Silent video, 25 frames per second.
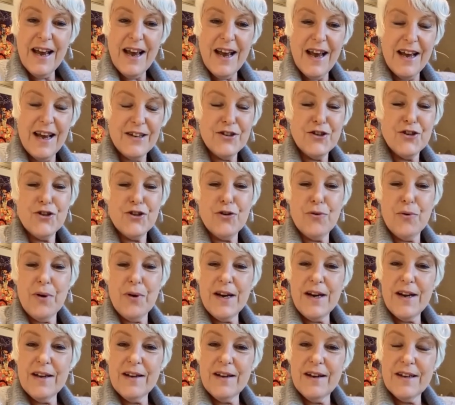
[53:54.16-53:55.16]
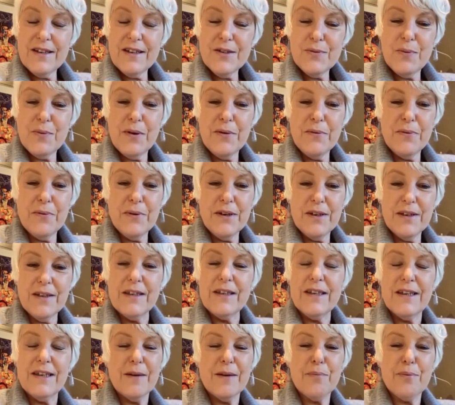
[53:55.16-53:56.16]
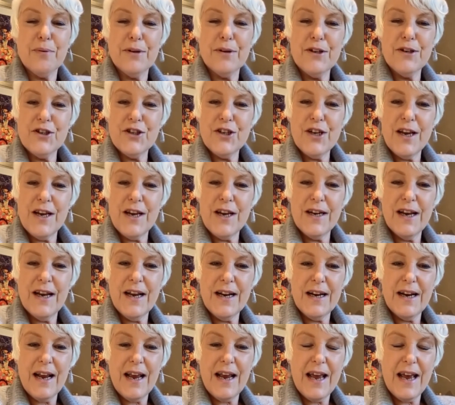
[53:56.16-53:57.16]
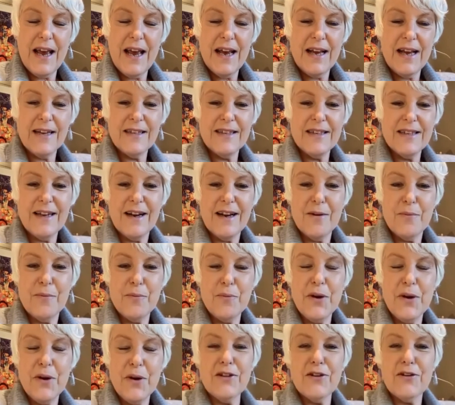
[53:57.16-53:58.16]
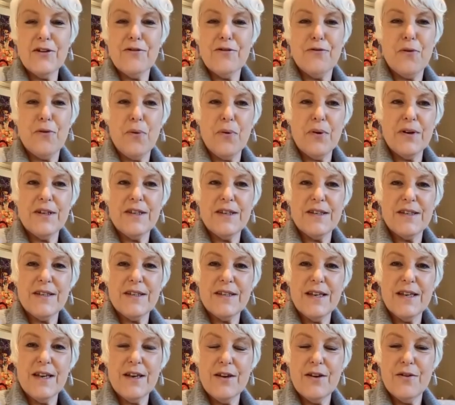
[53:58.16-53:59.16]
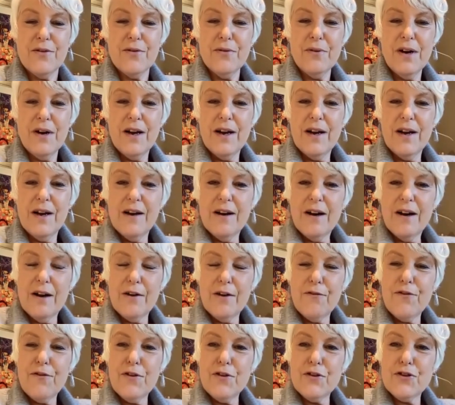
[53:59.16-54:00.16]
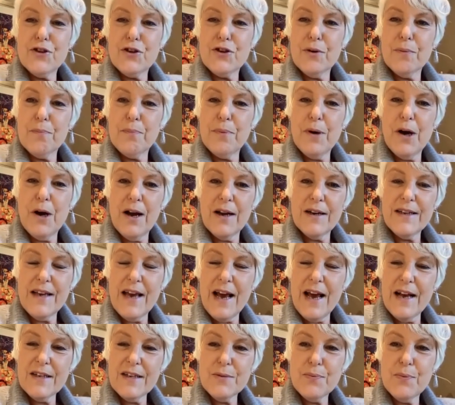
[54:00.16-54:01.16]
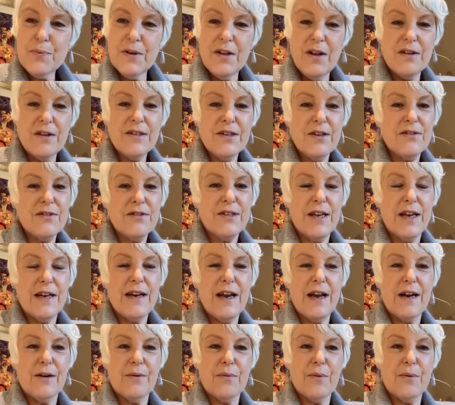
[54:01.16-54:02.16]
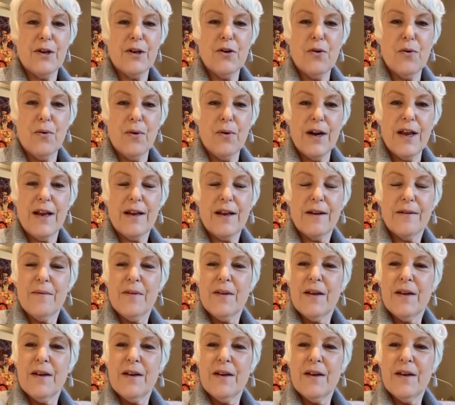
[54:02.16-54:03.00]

and joining us. We really appreciate it. And we look forward to seeing you on future podcasts. We'll also send out a recording